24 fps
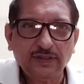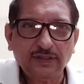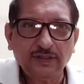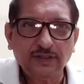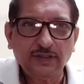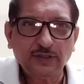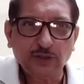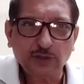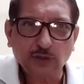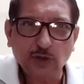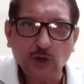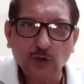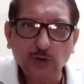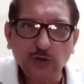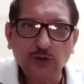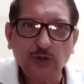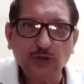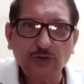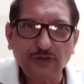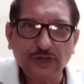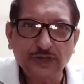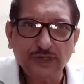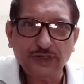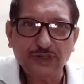crawled
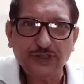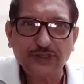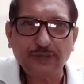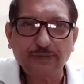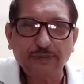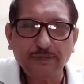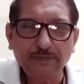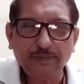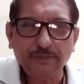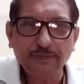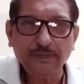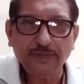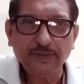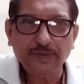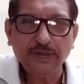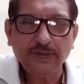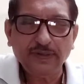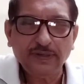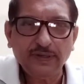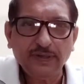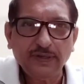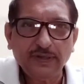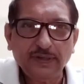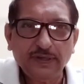towards him
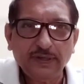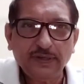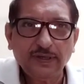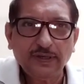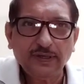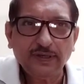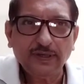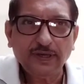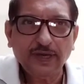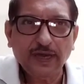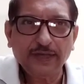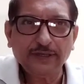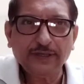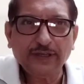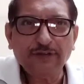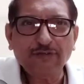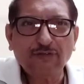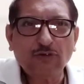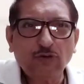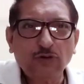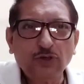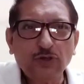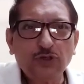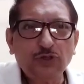and they
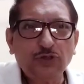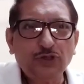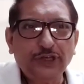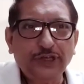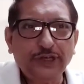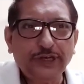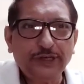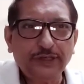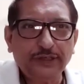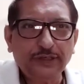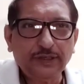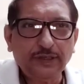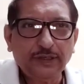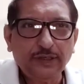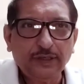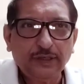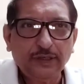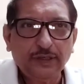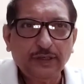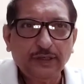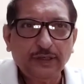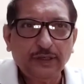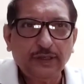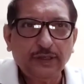wanted to hear
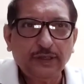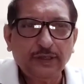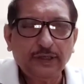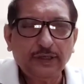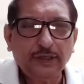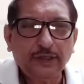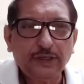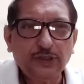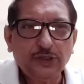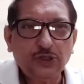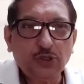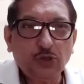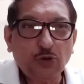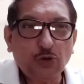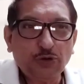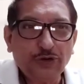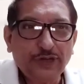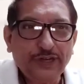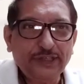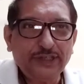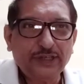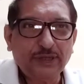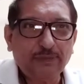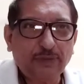
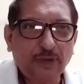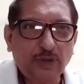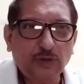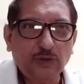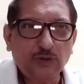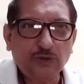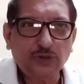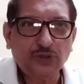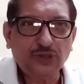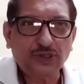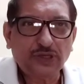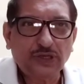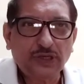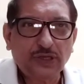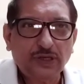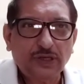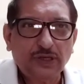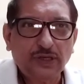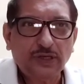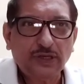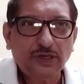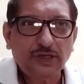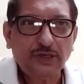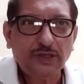stories about
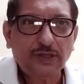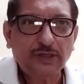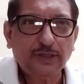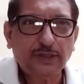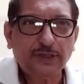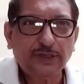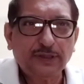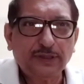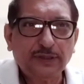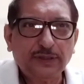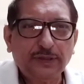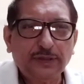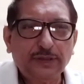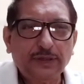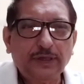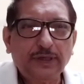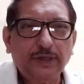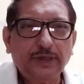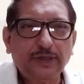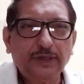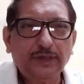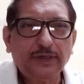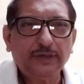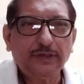the
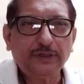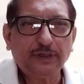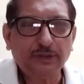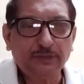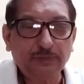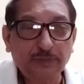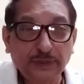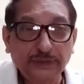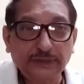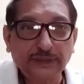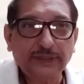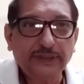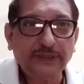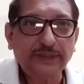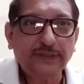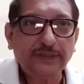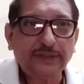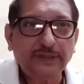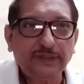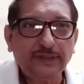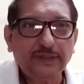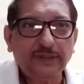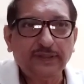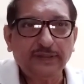mother,
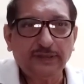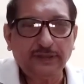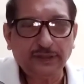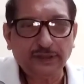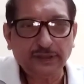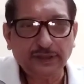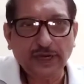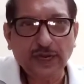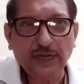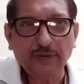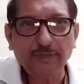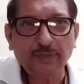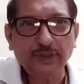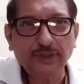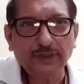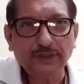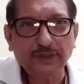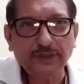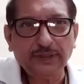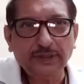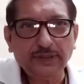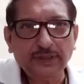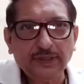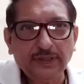the
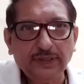grandmother,